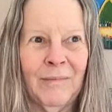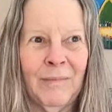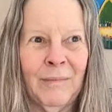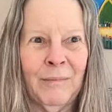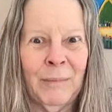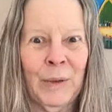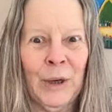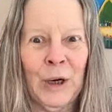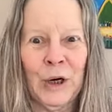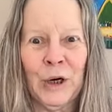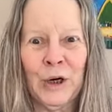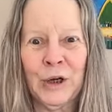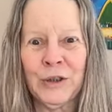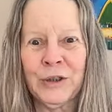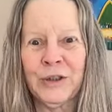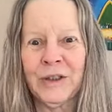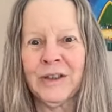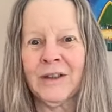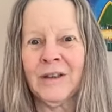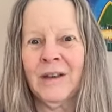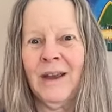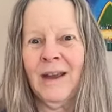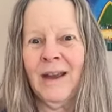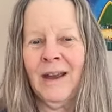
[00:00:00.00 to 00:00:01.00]

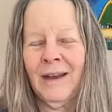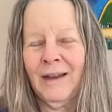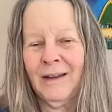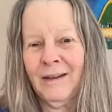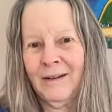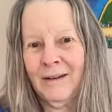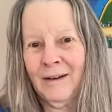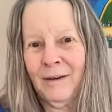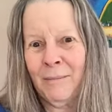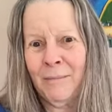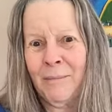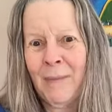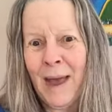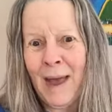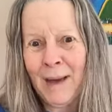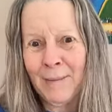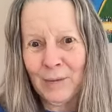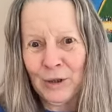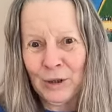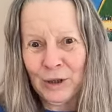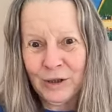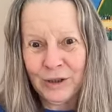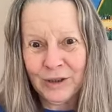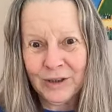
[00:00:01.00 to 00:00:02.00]
birds and
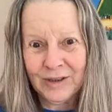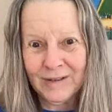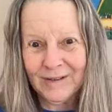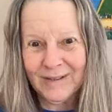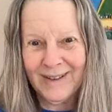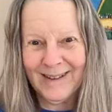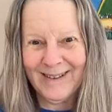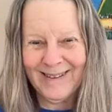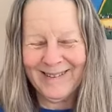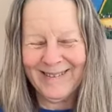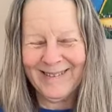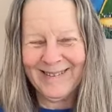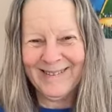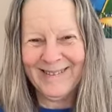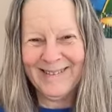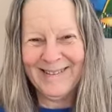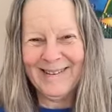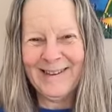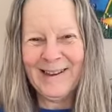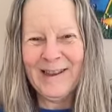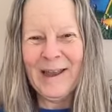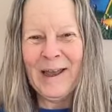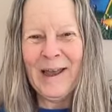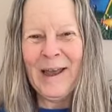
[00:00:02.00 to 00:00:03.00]
mammals
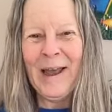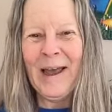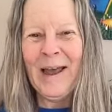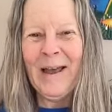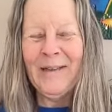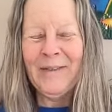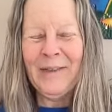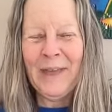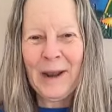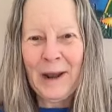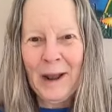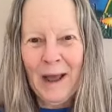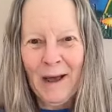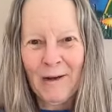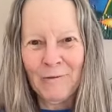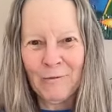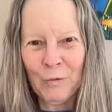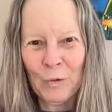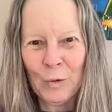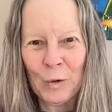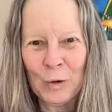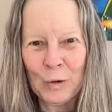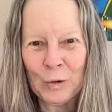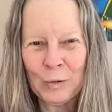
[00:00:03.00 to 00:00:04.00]
that have
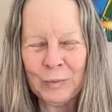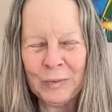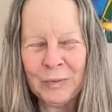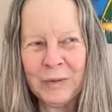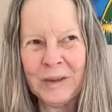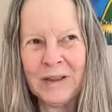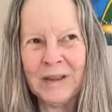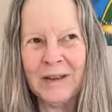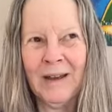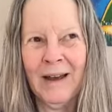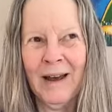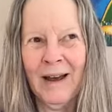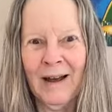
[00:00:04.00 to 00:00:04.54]
wombs.